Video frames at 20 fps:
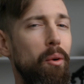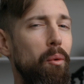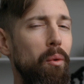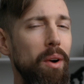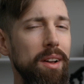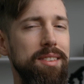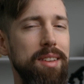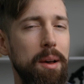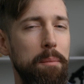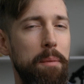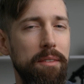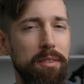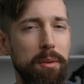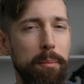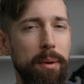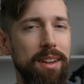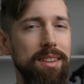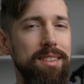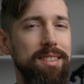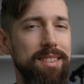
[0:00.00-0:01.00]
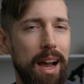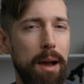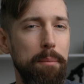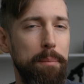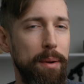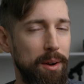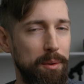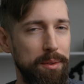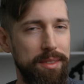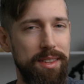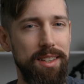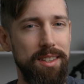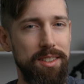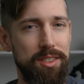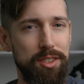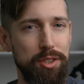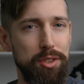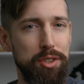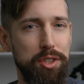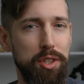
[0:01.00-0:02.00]
What's up everybody, Scott Perry with Indy
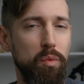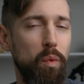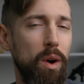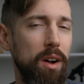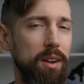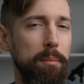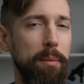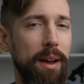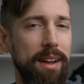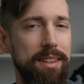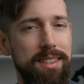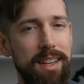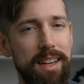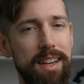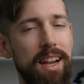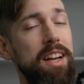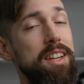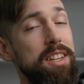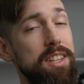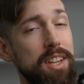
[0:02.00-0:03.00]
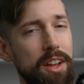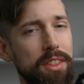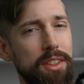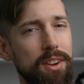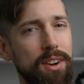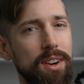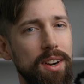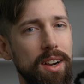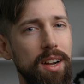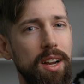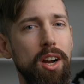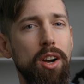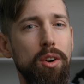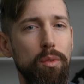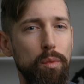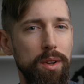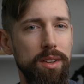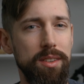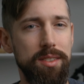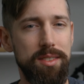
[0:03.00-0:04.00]
Solution. Welcome back to yet another
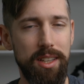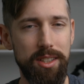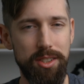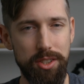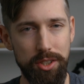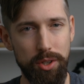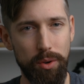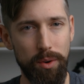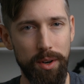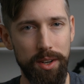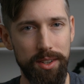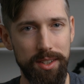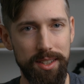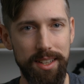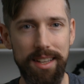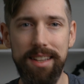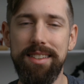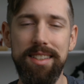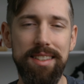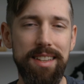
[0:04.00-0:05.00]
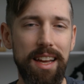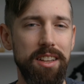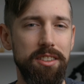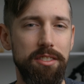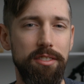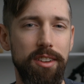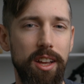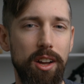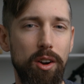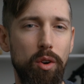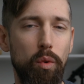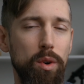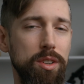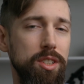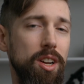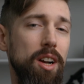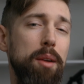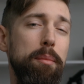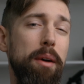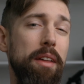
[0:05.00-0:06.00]
real estate tutorial. In today's video, we're
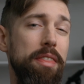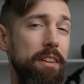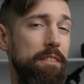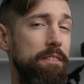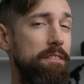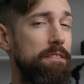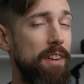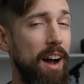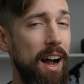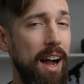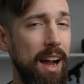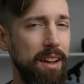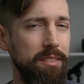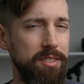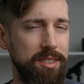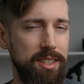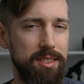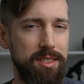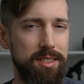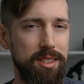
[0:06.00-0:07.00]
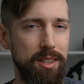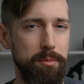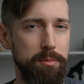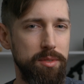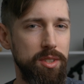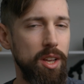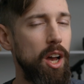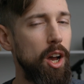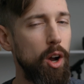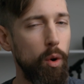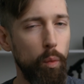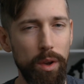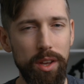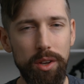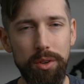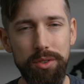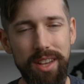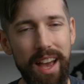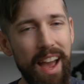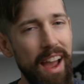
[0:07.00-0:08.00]
talking about the five systems we
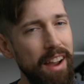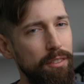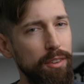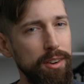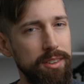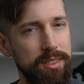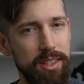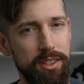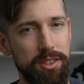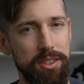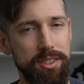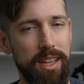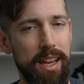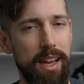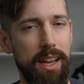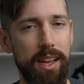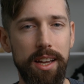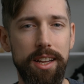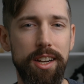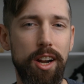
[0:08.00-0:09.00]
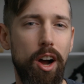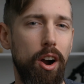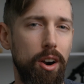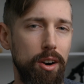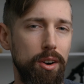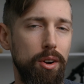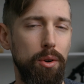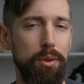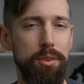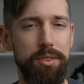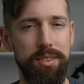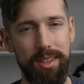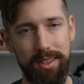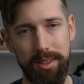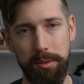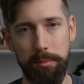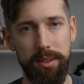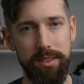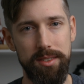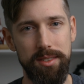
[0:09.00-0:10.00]
use every single day in our
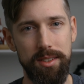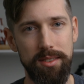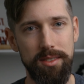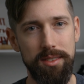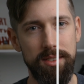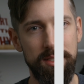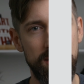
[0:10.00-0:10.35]
wholesaling business.